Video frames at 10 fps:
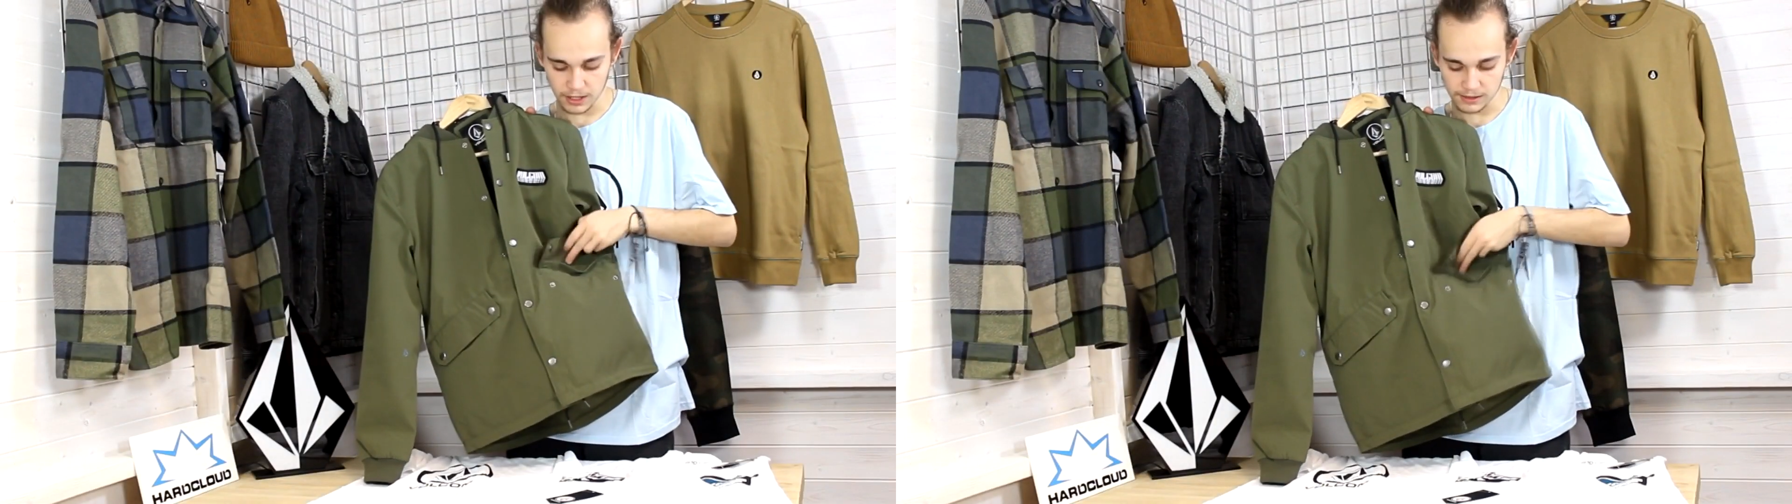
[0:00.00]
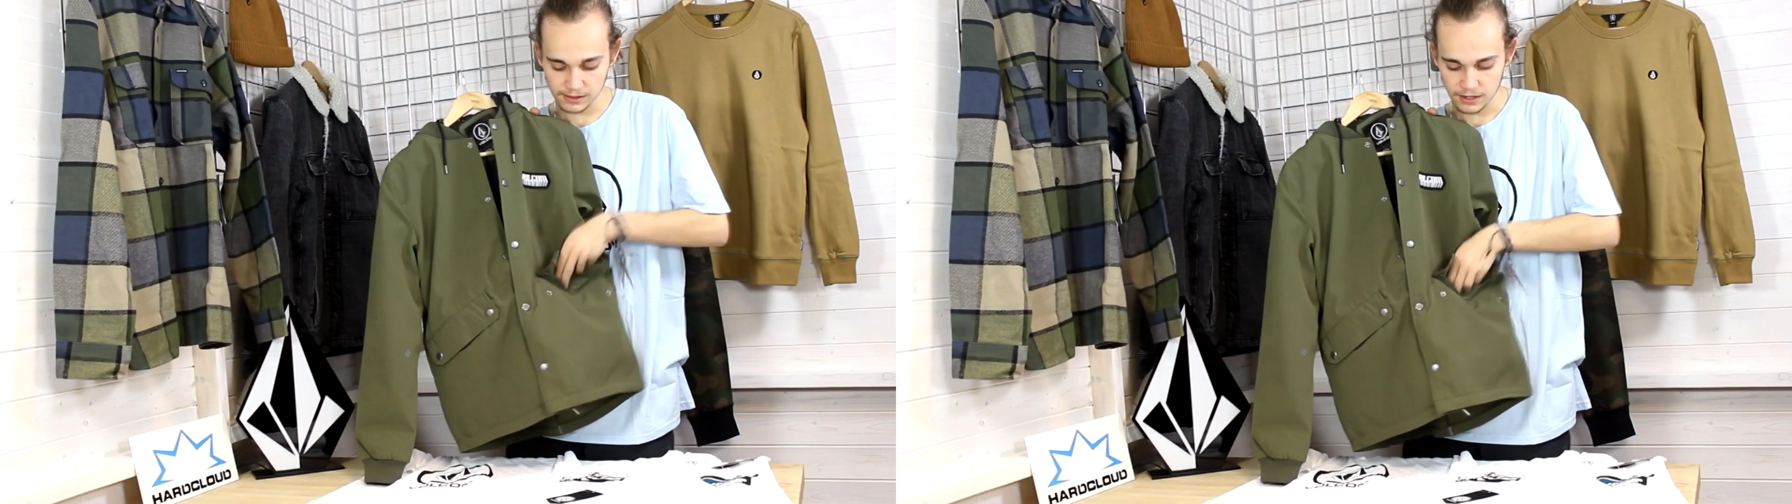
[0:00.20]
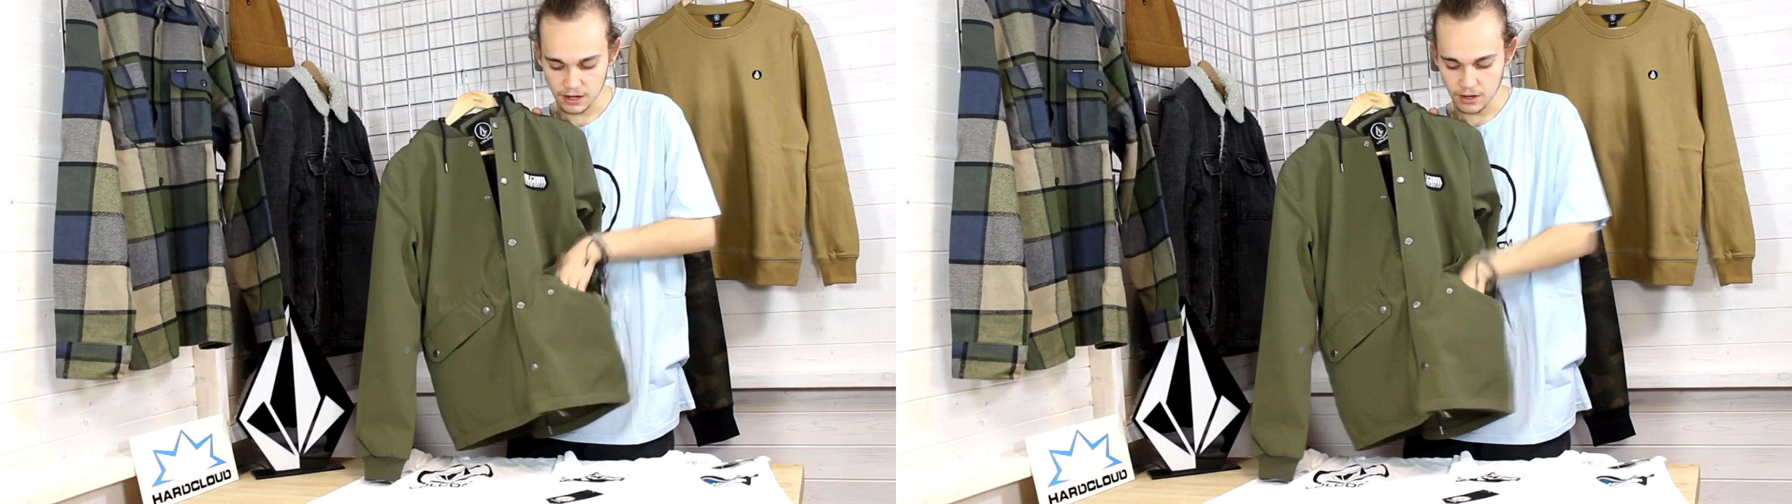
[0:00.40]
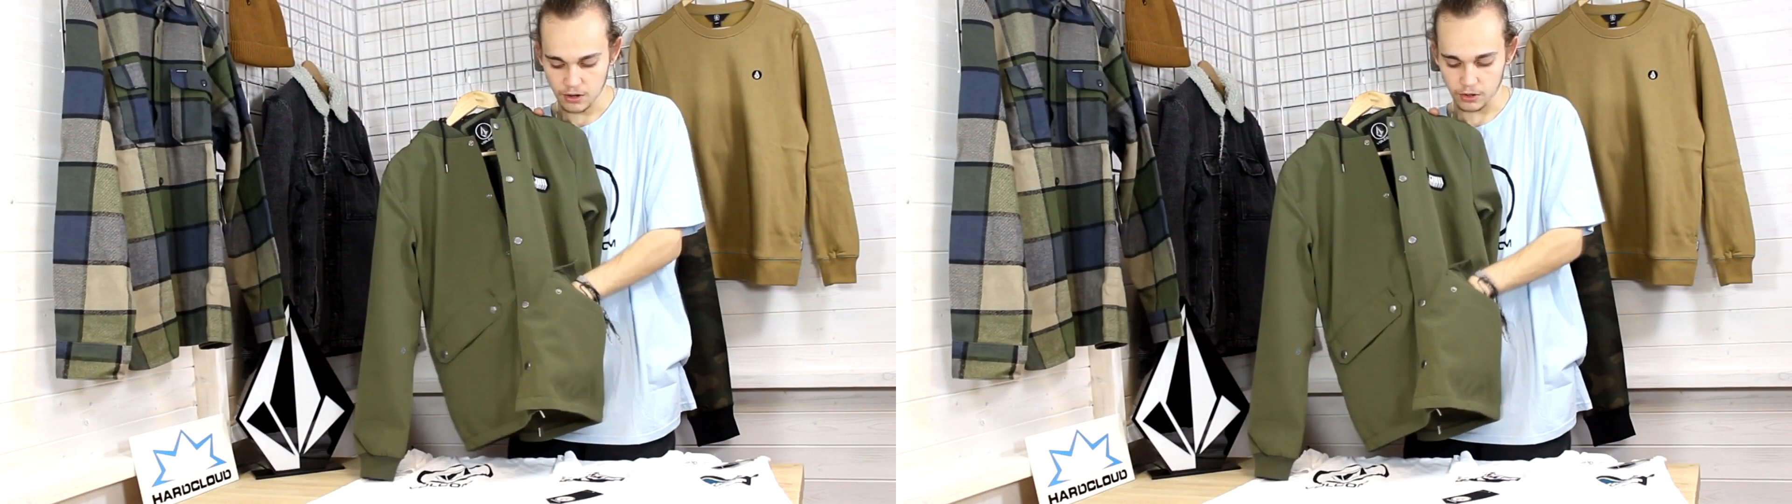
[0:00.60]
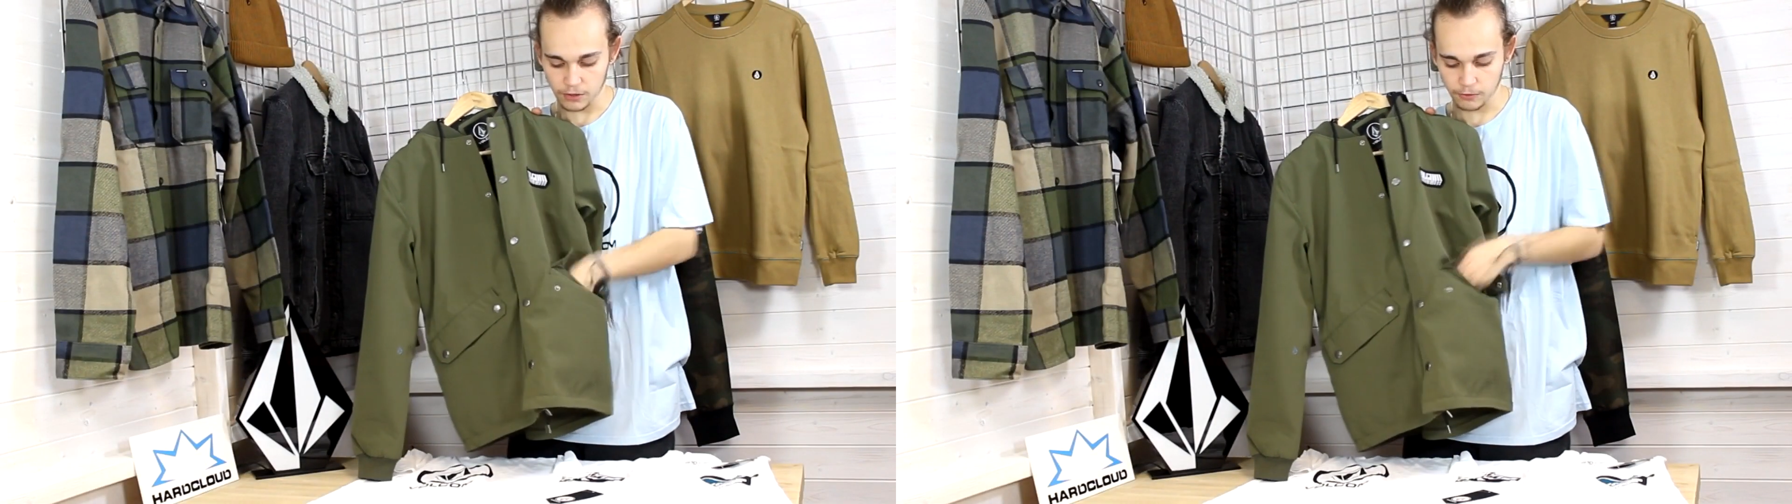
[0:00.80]
pockets
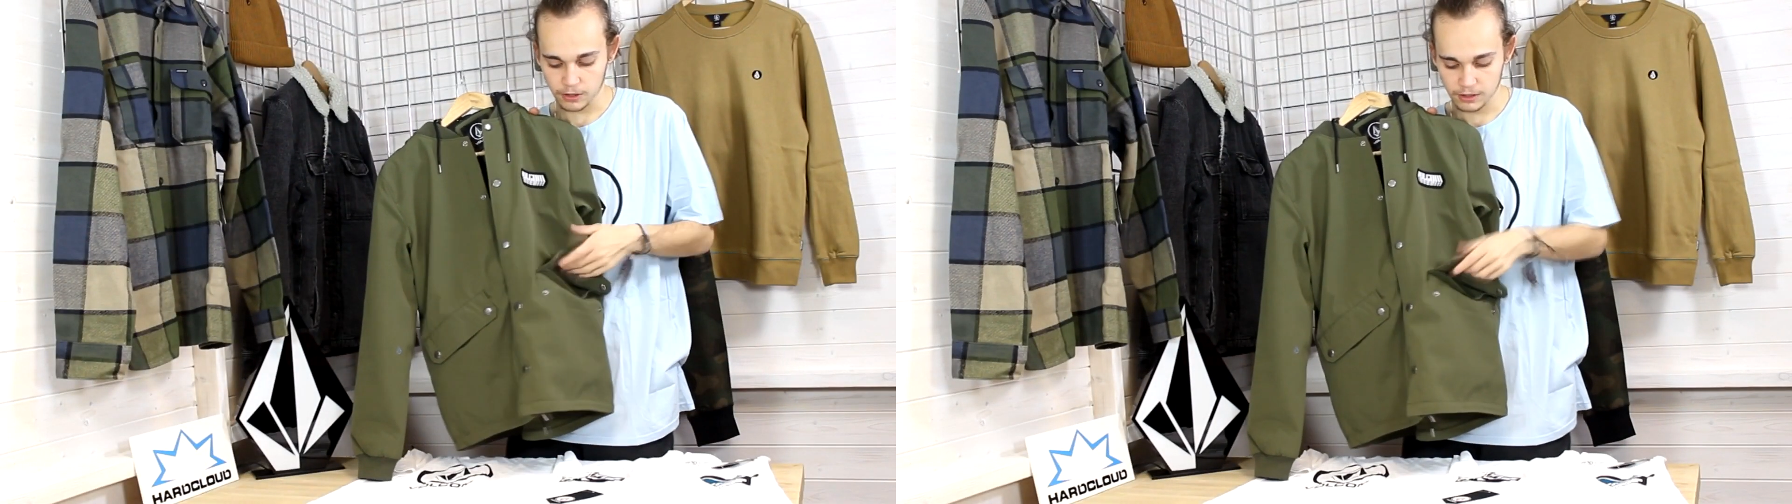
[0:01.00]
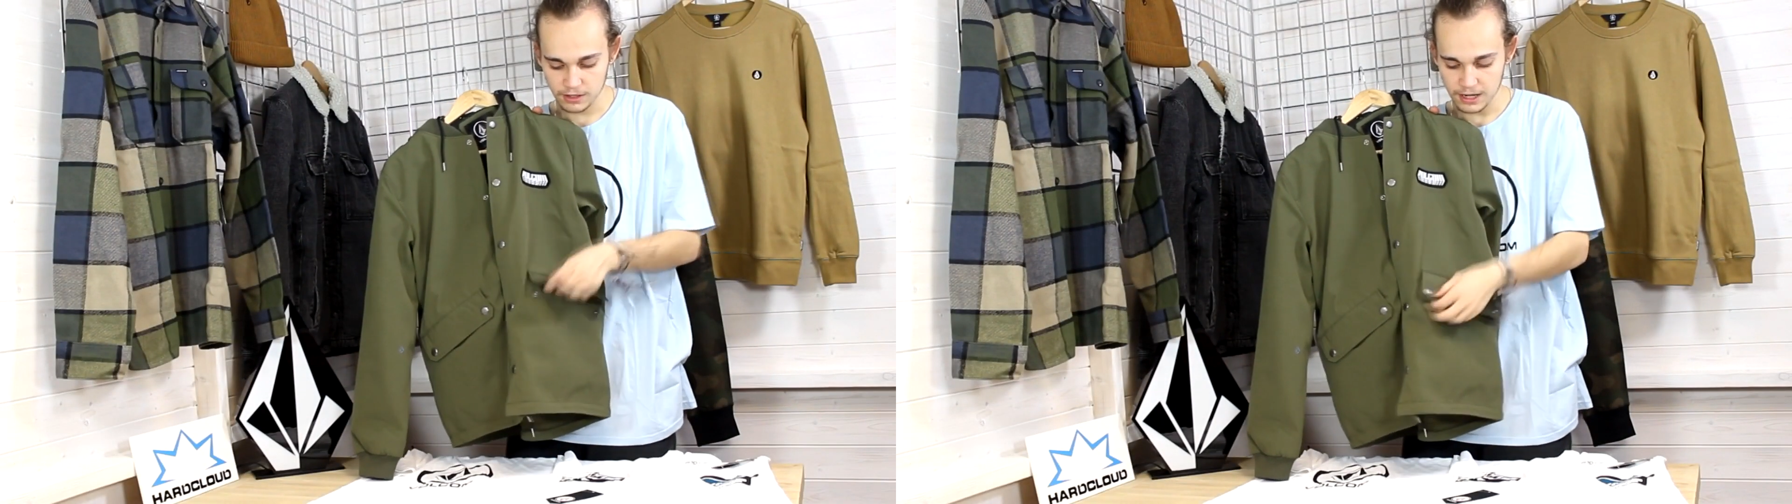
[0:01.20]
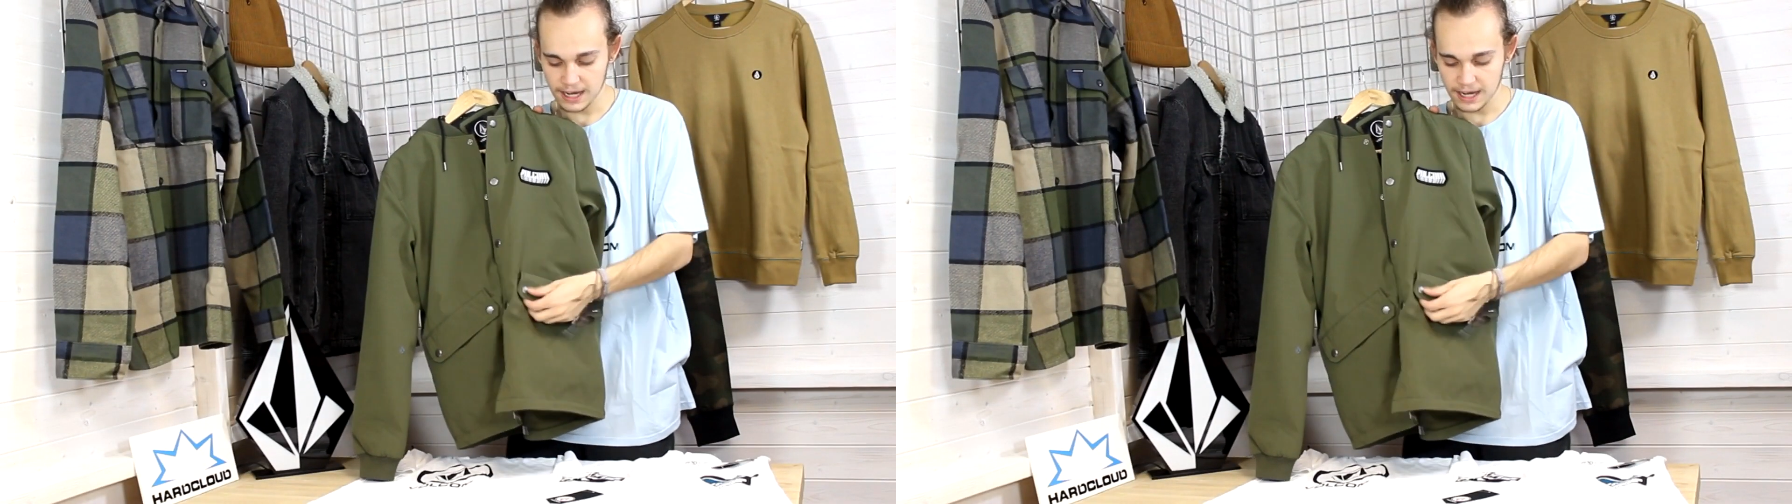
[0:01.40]
on the front,